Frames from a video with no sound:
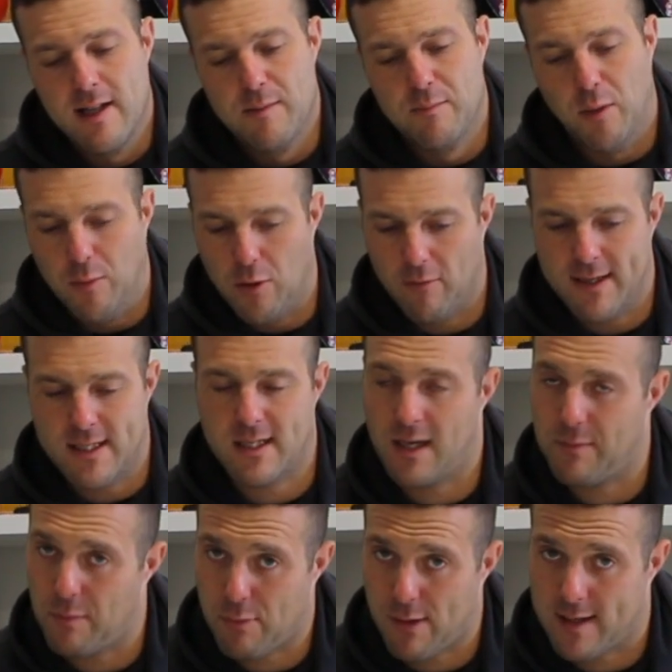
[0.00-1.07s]
But more recently, I've
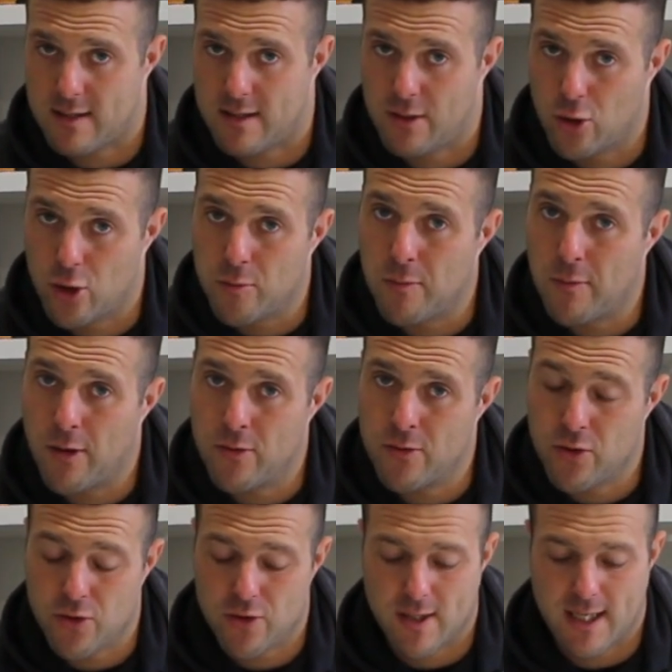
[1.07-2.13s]
been practicing normal mode
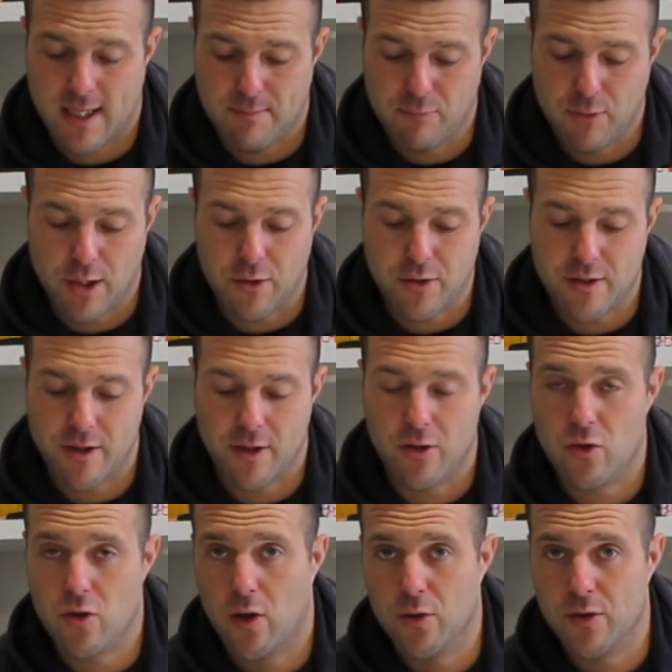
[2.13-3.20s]
just to get used to the
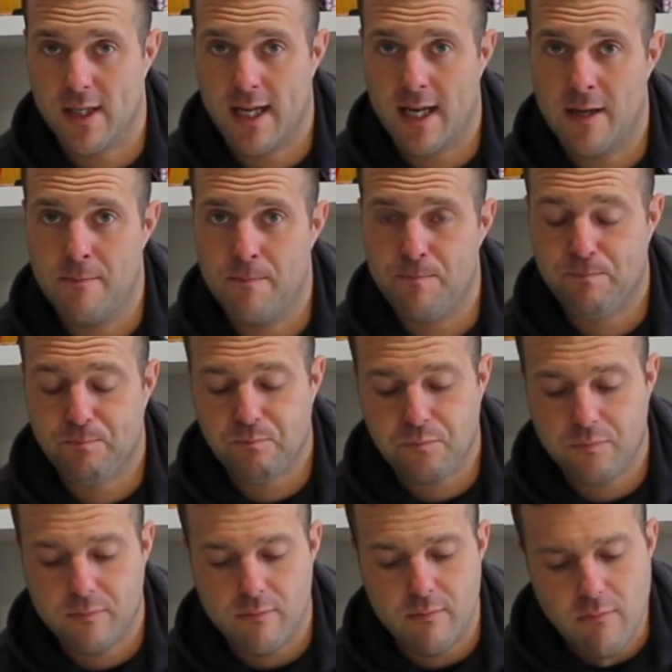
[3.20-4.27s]
controls again.
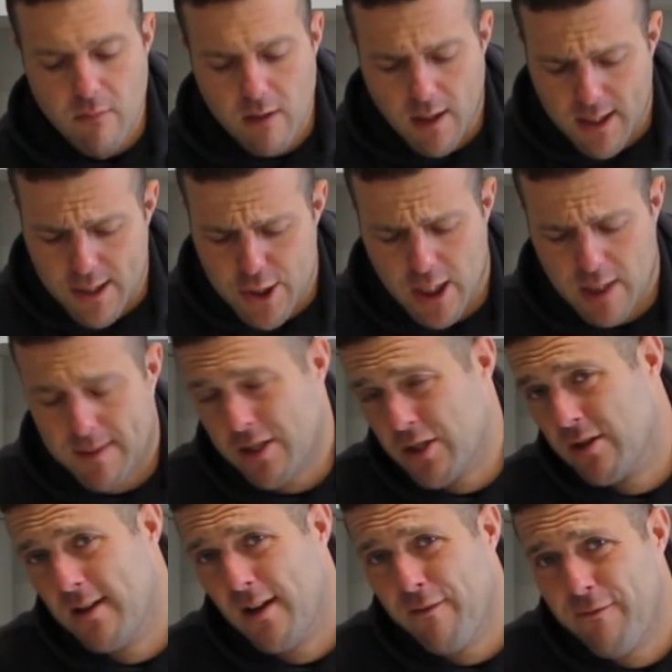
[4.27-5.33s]
And as you can
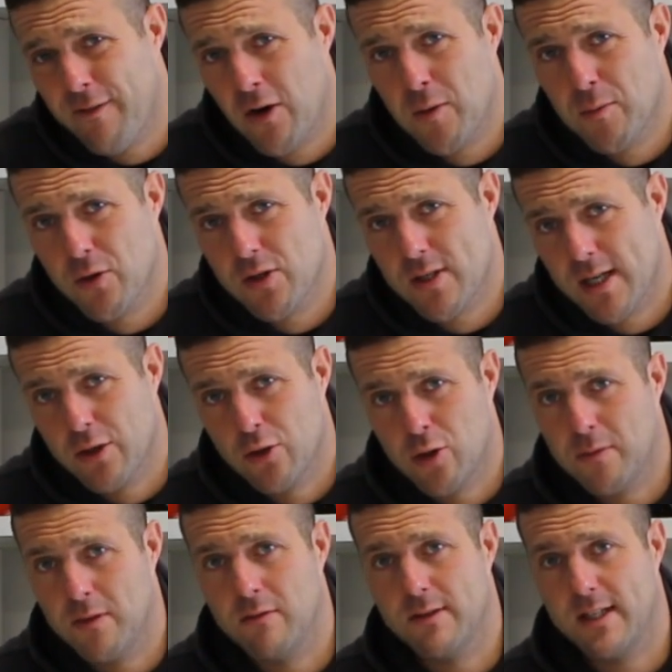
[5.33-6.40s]
imagine, they are very much like a
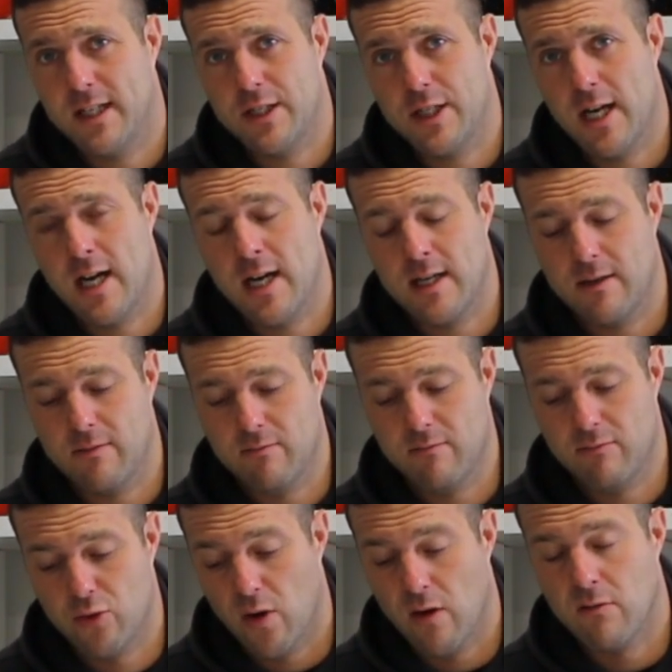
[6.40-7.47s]
normal DJI
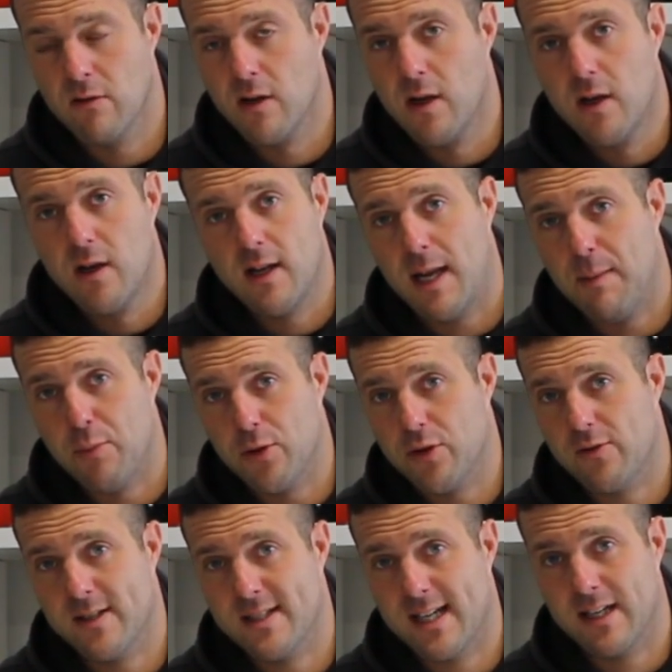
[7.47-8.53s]
drone. Inputs
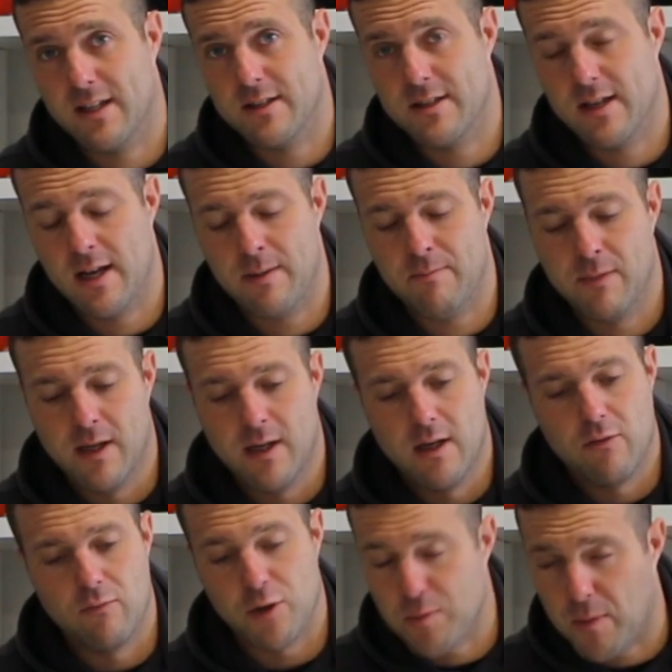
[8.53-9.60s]
are exactly the same,
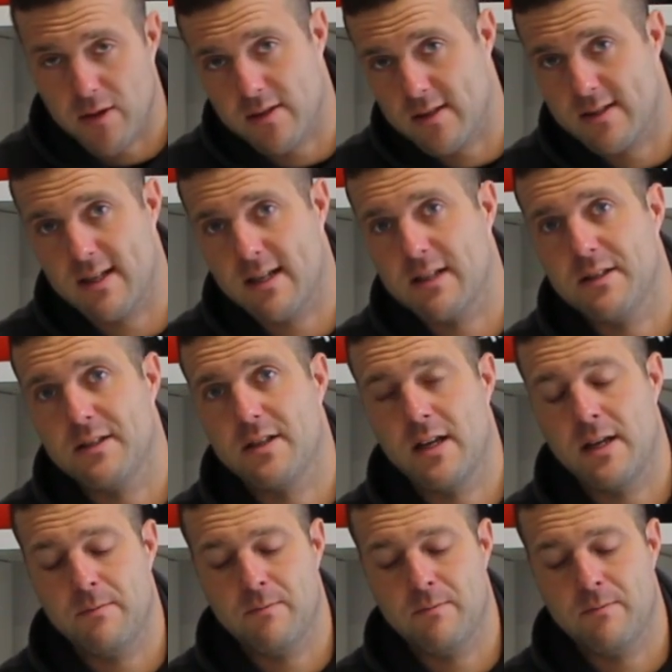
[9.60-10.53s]
response is exactly the same.